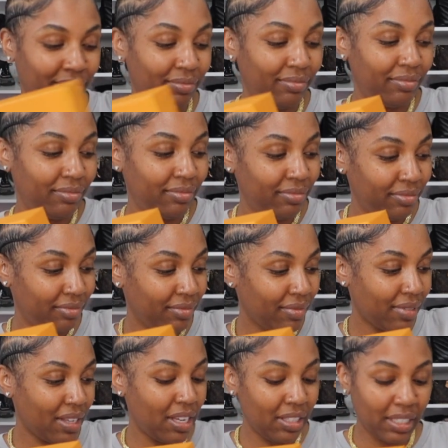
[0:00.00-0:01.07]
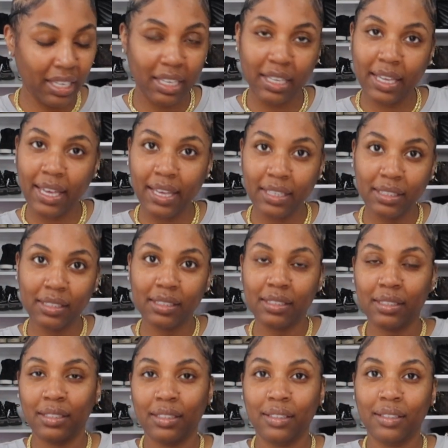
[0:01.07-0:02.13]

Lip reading: Can you take a guess?